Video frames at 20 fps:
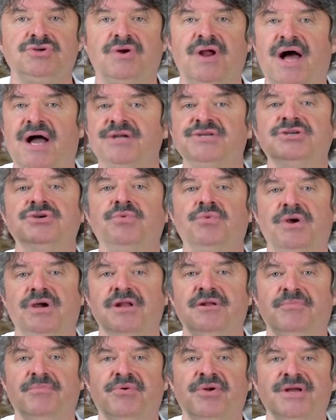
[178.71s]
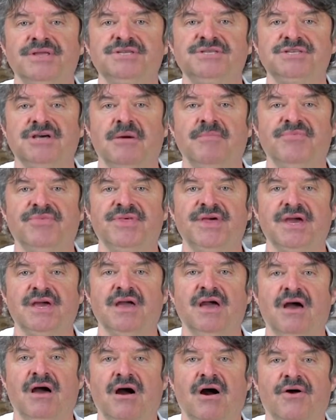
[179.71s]
or actually we're going to print
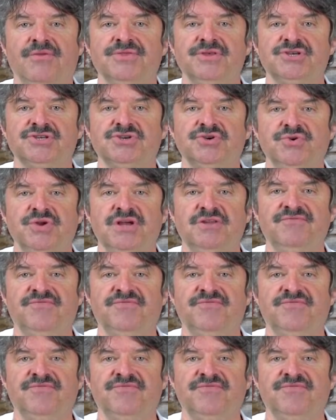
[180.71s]
something on the screen